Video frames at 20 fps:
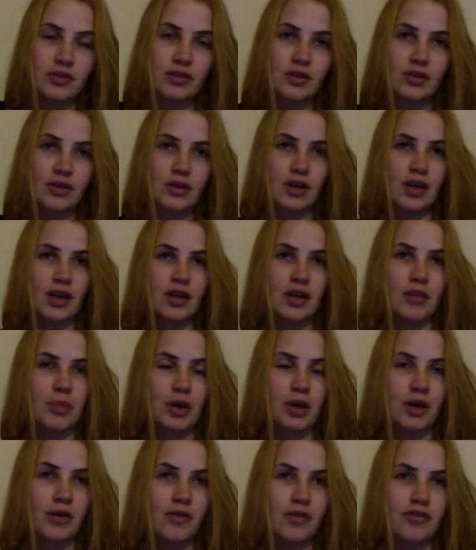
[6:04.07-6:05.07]
and
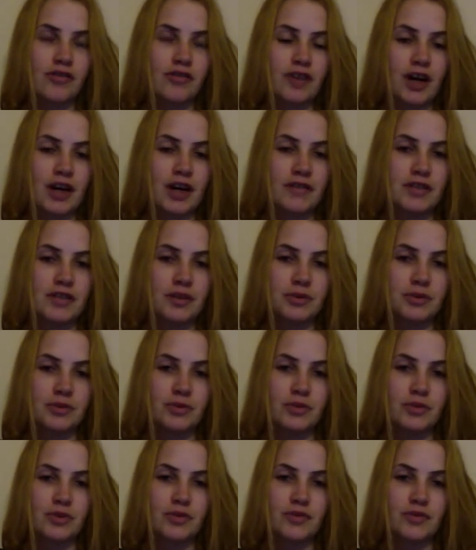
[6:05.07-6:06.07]
about 5
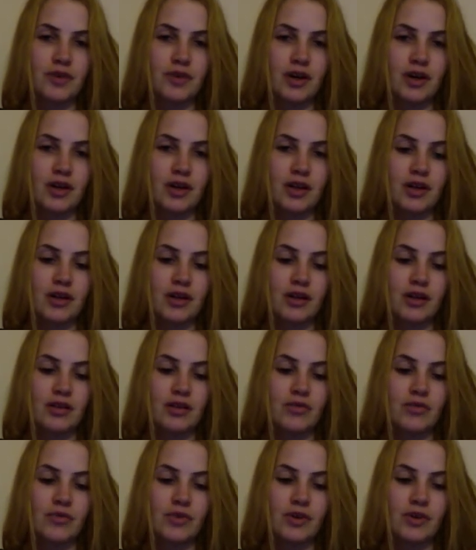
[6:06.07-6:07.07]
tablespoons of onion
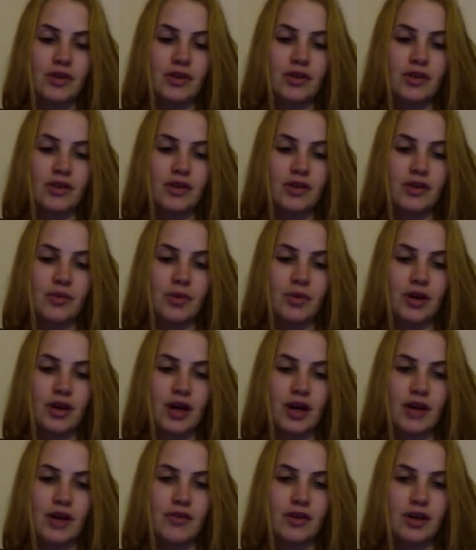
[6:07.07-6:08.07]
with about a
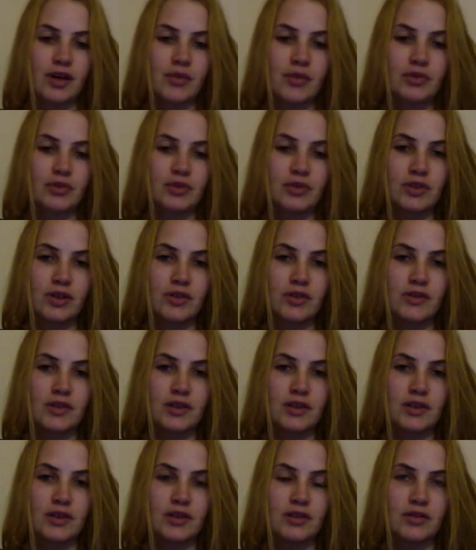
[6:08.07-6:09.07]
half a cup of
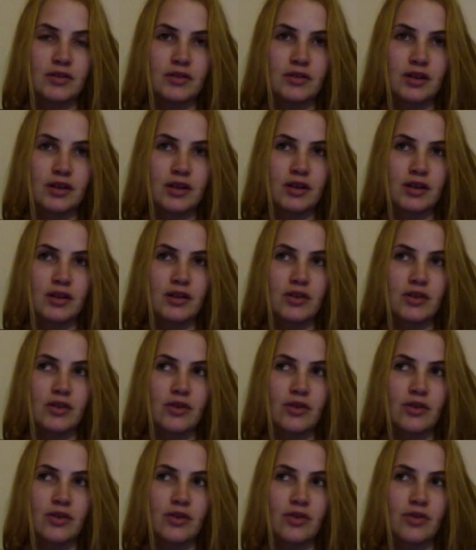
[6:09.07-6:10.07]
salsa,
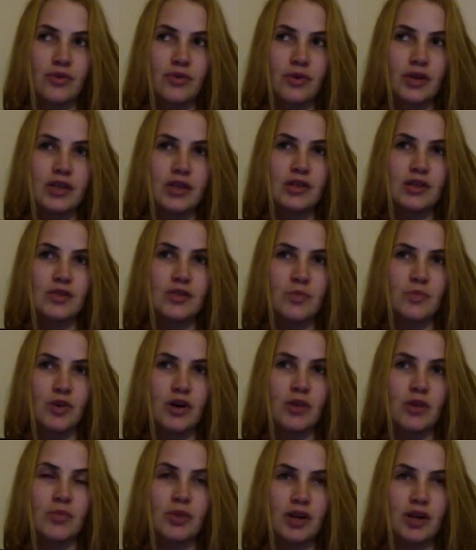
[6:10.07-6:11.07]
3 small
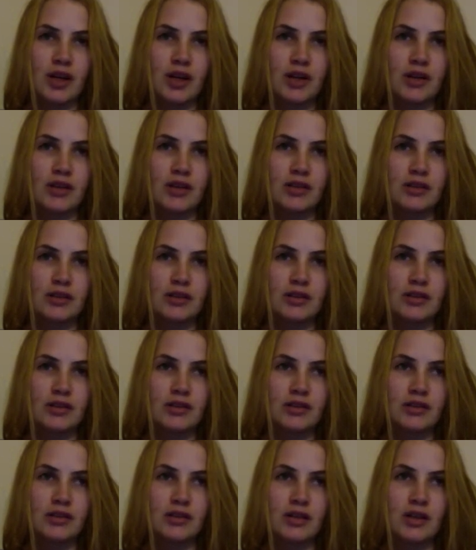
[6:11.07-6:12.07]

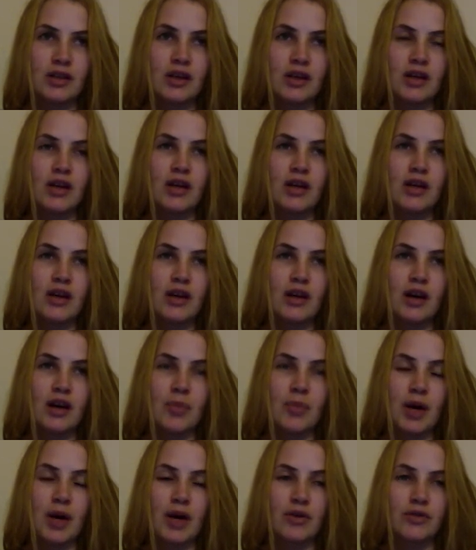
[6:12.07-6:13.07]
bananas, a
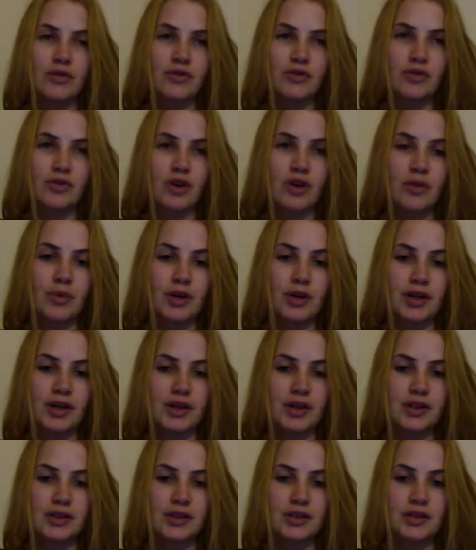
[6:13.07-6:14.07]
pound of
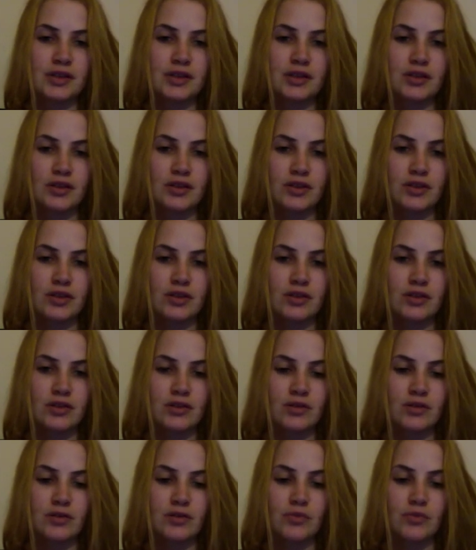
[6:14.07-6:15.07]
strawberries,
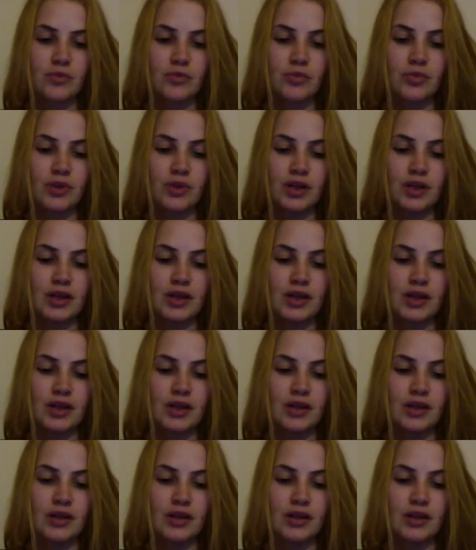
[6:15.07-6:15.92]
blended.